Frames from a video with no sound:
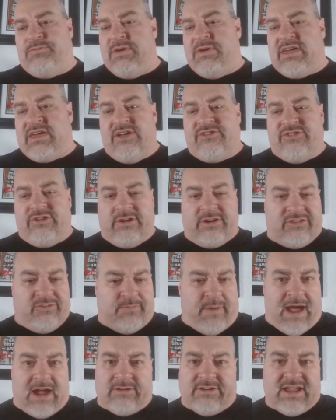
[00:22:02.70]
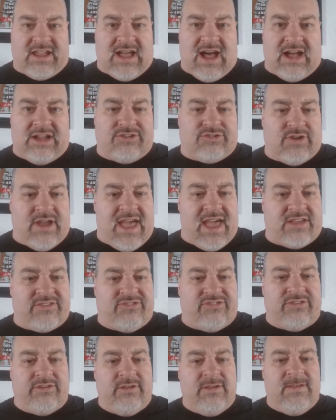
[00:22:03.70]
just because they're expiring
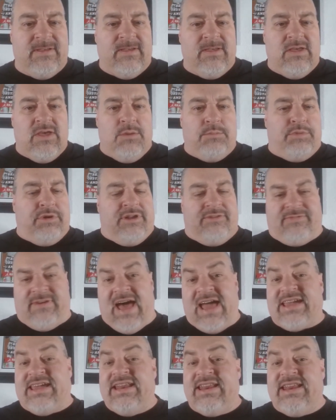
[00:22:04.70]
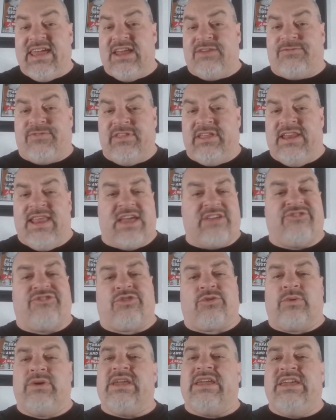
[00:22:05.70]
contracts. But if I can get for the
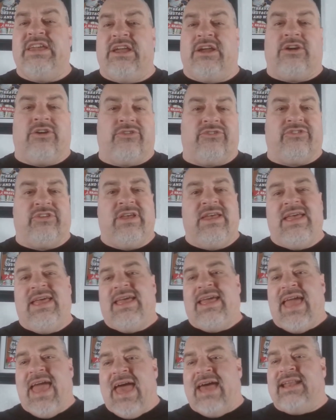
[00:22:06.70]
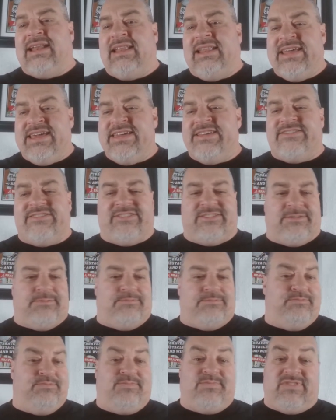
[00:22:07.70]
next 3 years, at least
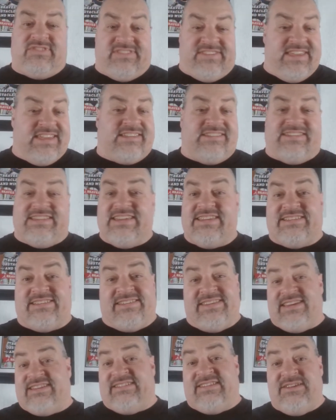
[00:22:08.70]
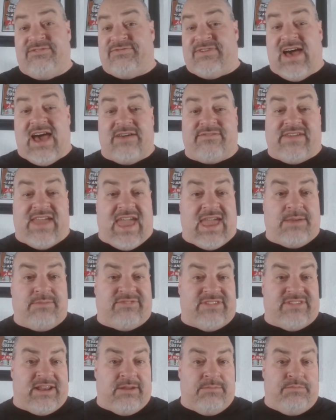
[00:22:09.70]
60, 65
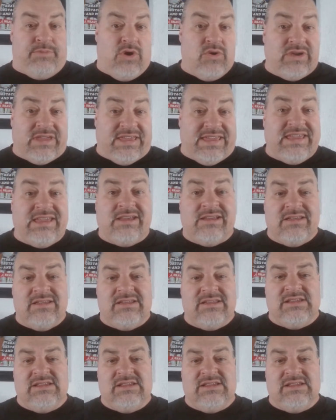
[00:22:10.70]
games out of Bogey,